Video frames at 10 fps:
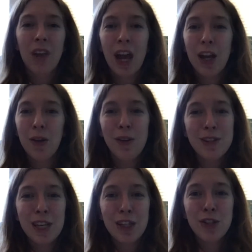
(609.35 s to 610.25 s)
I know
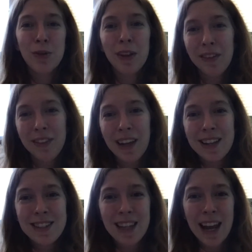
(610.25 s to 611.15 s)
there's like 2 other
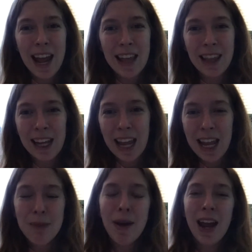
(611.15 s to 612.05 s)
things that I had like
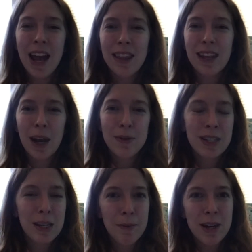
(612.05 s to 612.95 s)
in my head that I was
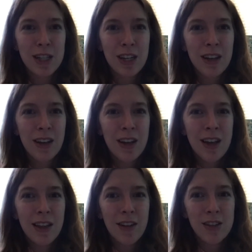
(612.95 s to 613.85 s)
going to mention
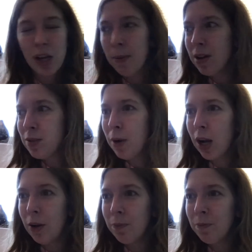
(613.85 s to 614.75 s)
that I'll talk about tomorrow.